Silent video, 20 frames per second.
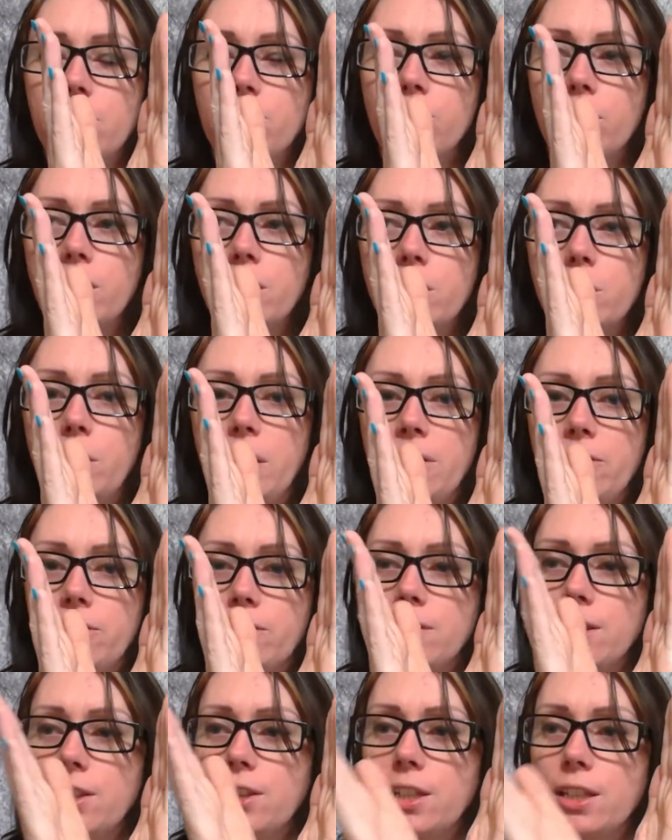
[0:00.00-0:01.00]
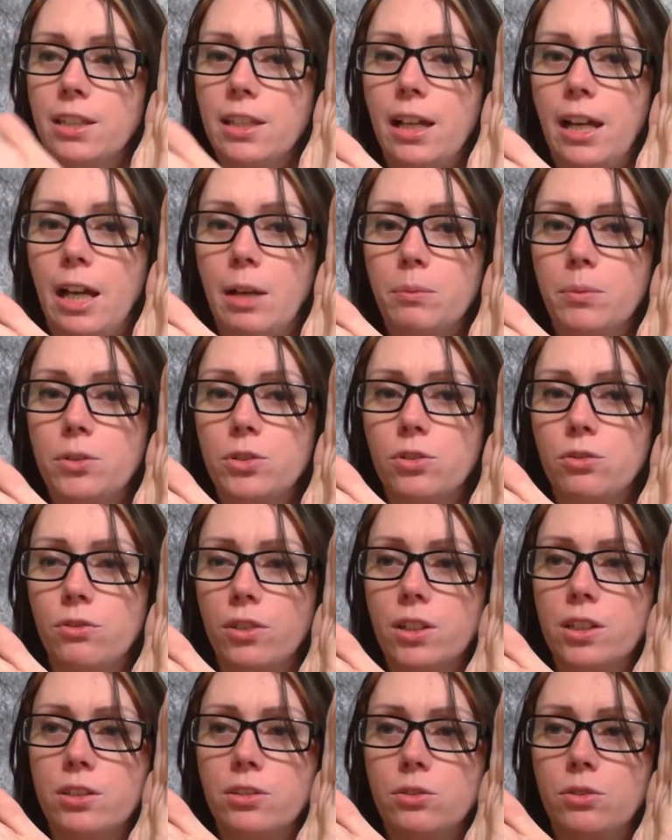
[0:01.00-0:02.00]
running away from the thing that happens, you
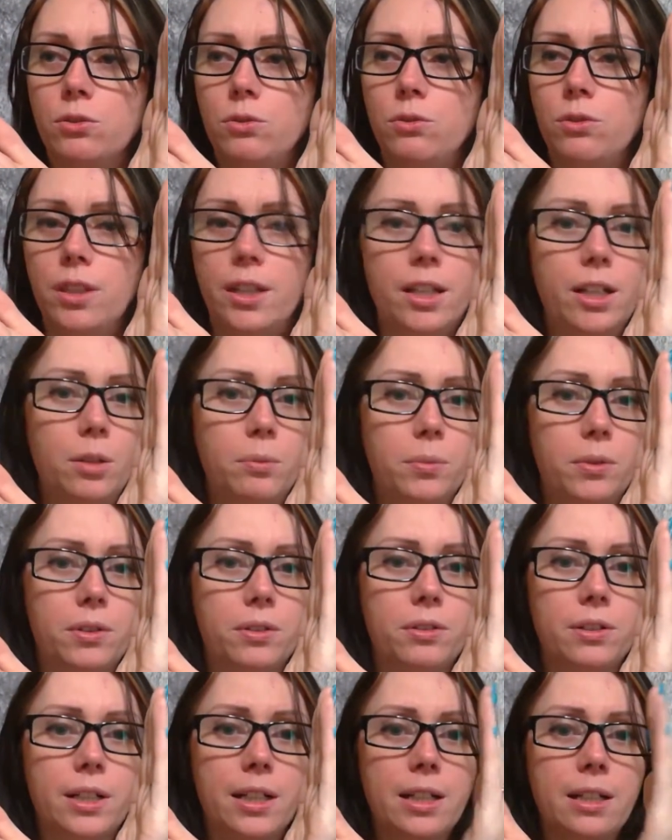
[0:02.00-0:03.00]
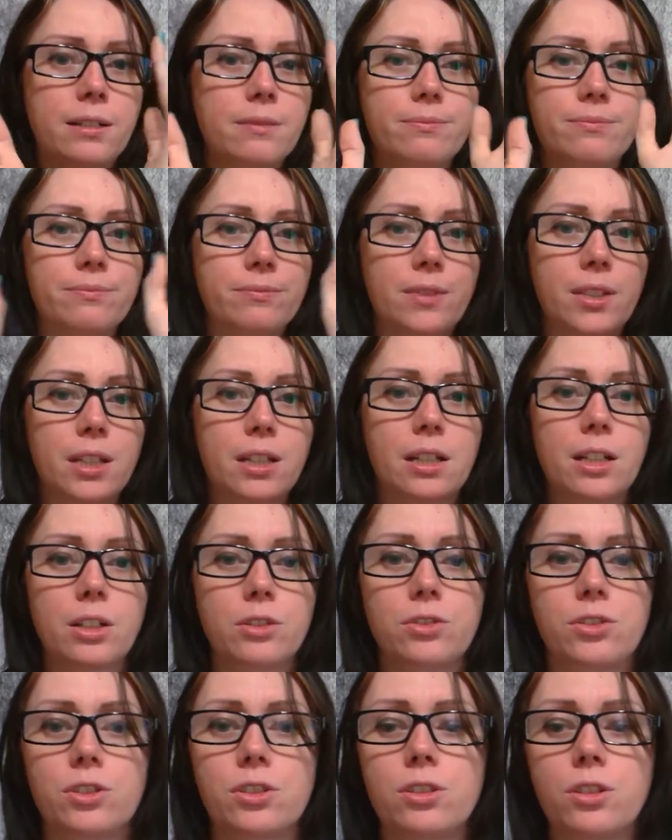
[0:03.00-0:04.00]
run into the helper, and it
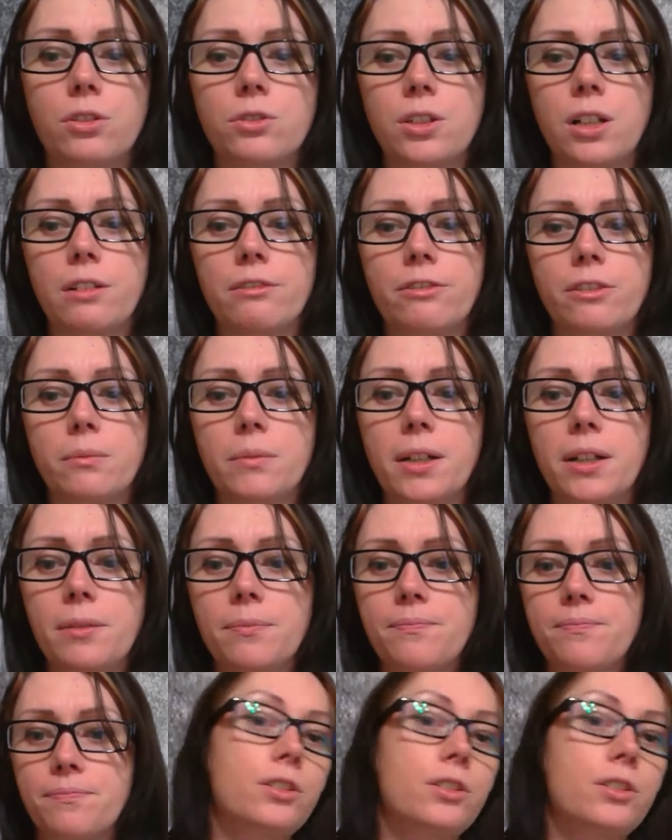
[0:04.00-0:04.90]
just goes on from there.